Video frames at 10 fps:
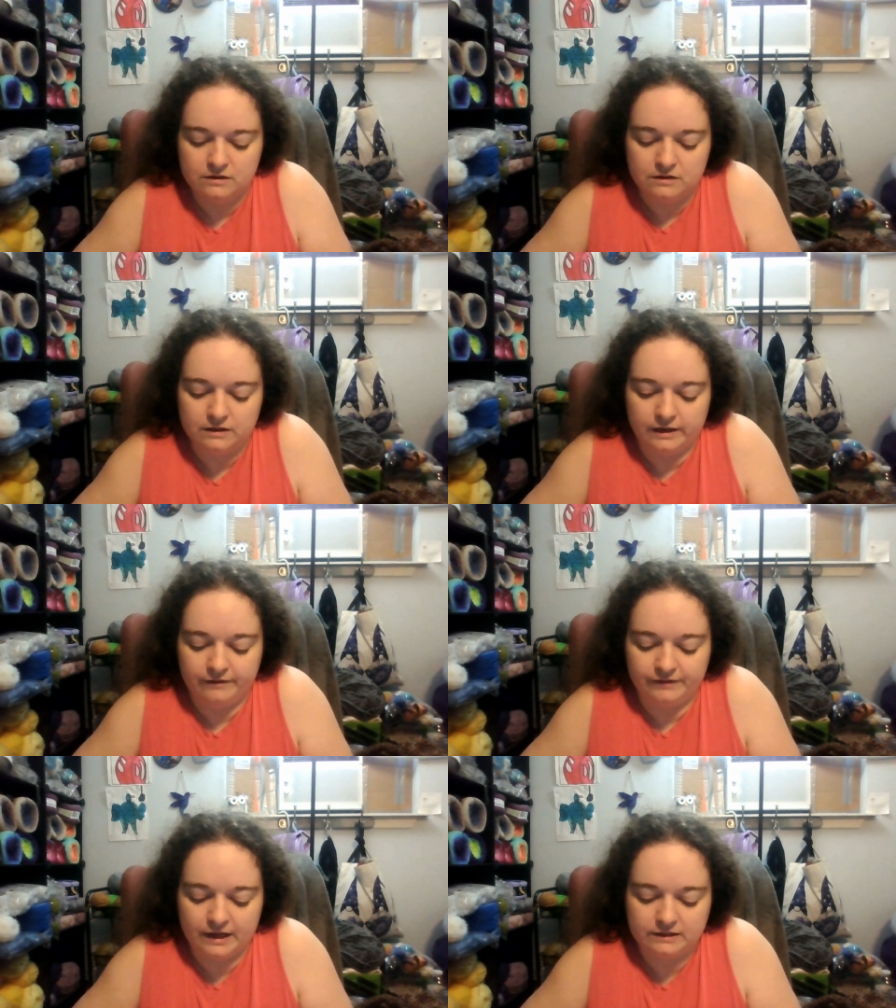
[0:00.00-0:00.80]
lay
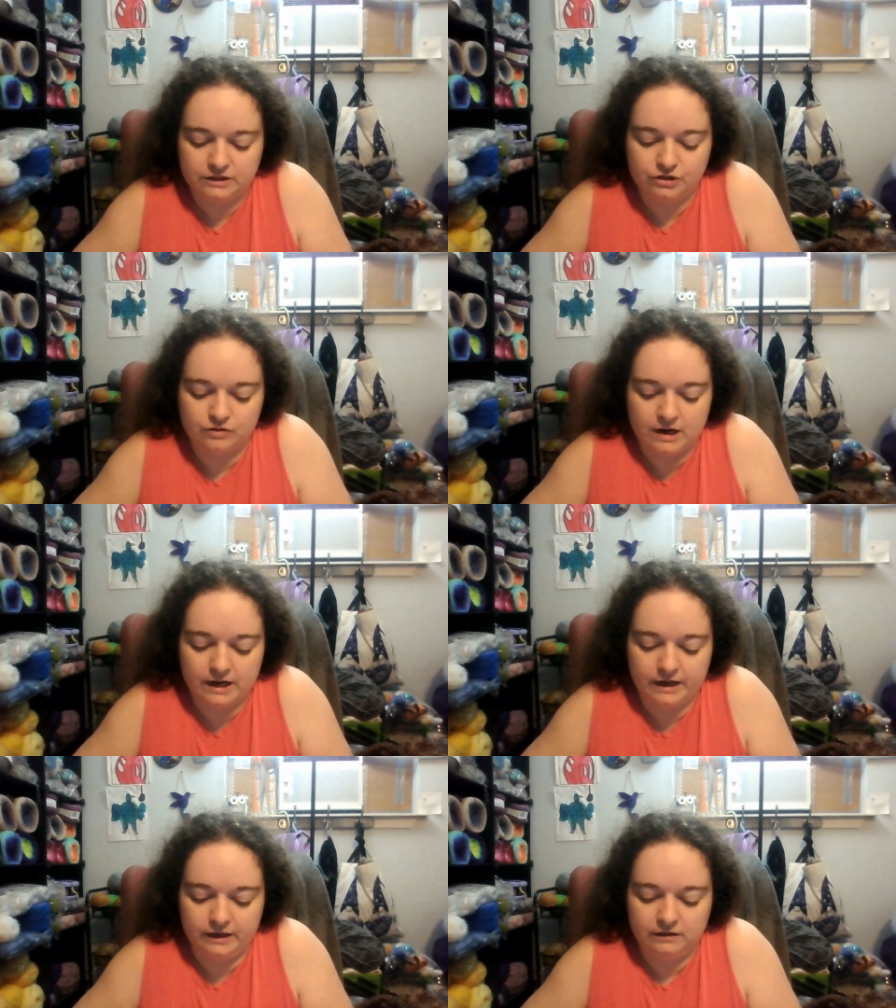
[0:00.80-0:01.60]
flat to
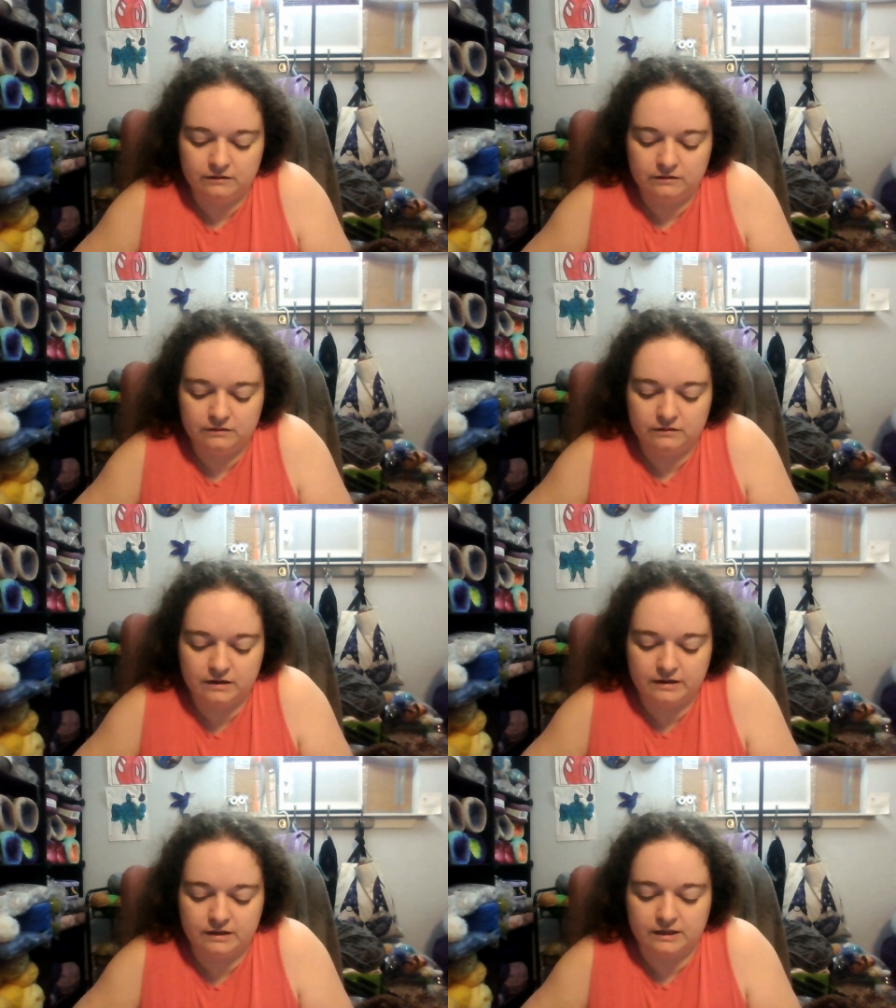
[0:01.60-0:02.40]
dry, I
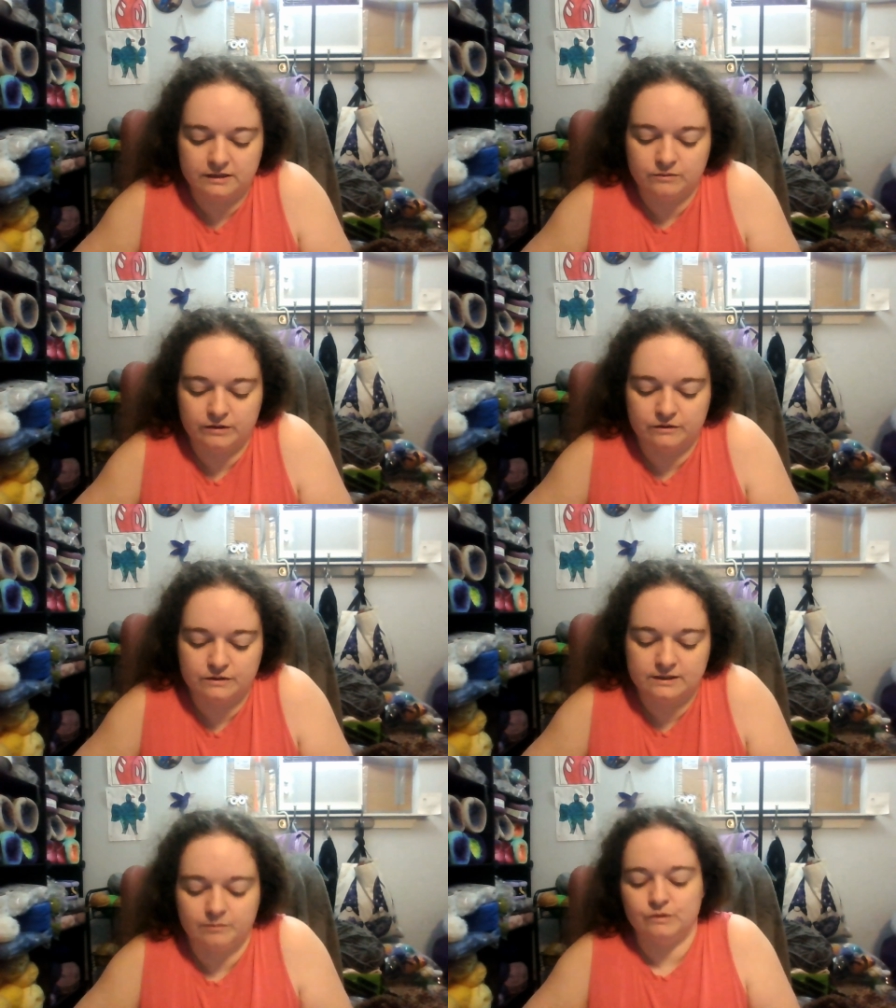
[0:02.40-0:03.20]
think is what those
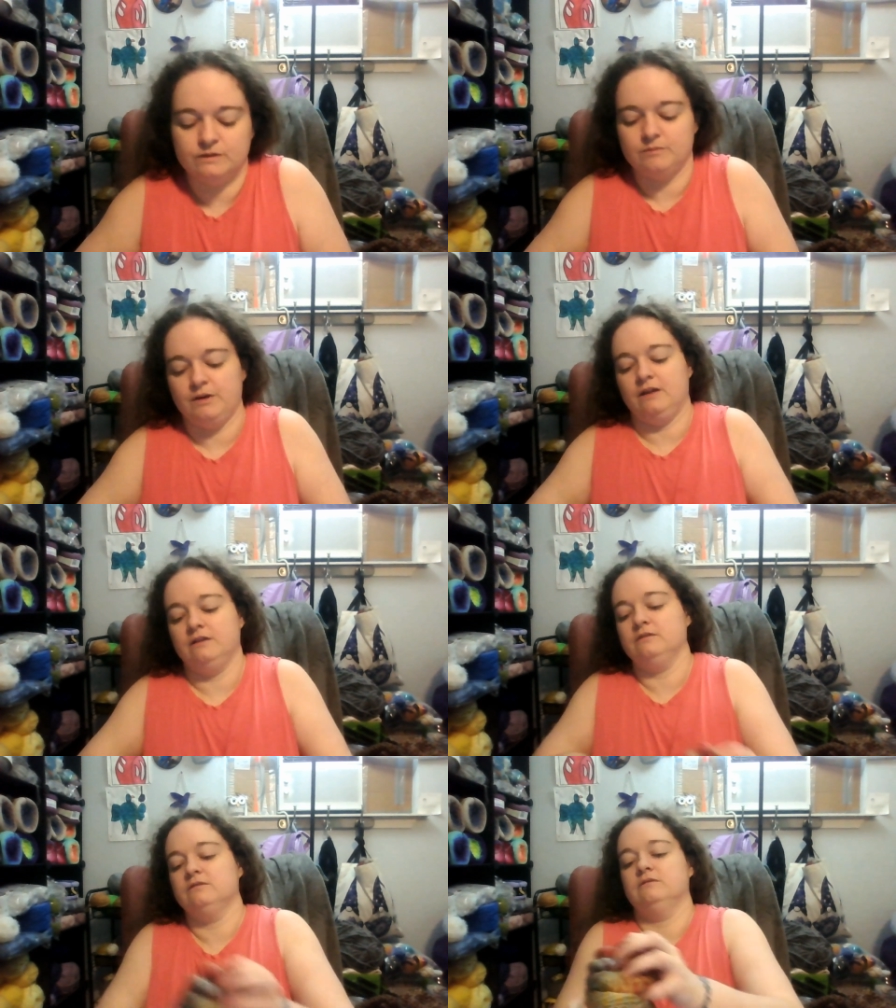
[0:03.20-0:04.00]
symbols mean.
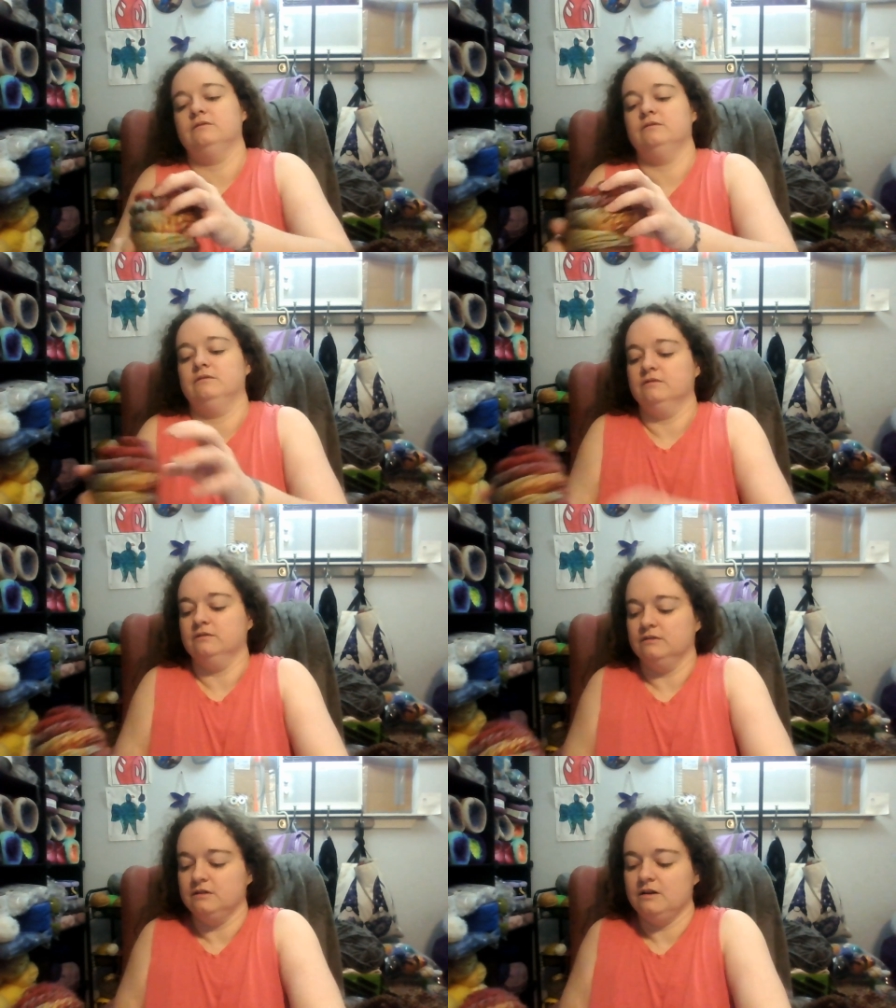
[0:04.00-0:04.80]

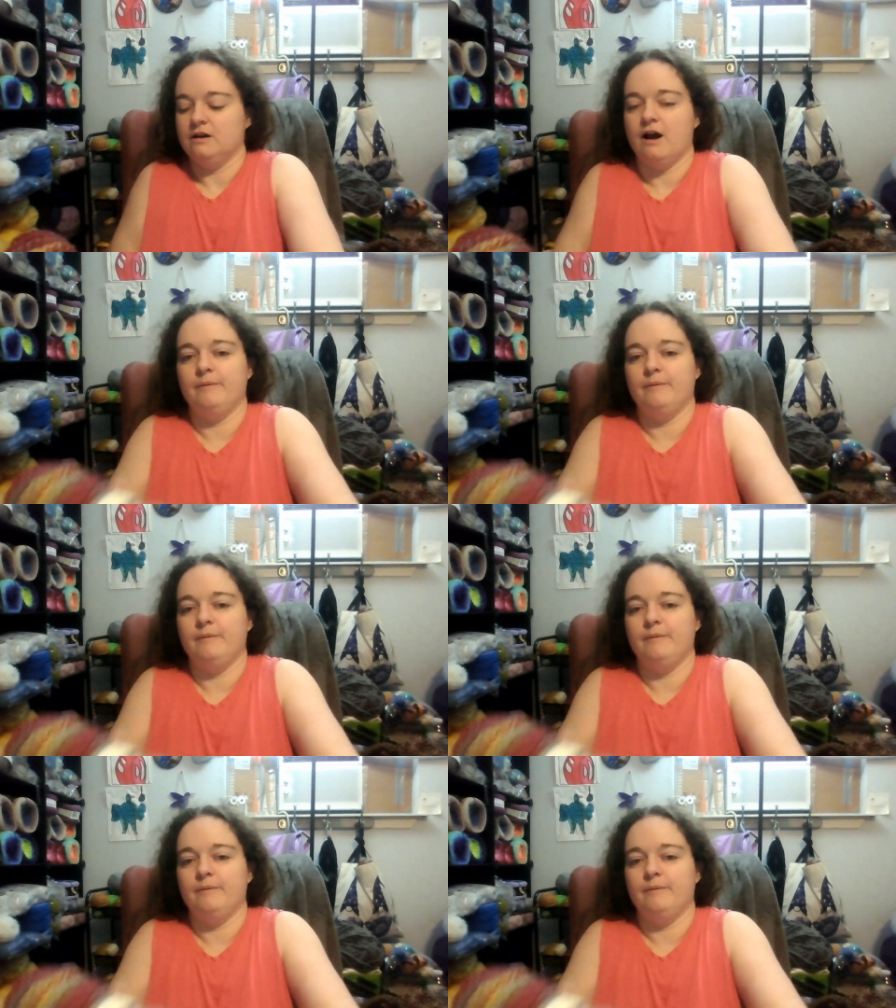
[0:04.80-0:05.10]
I mean,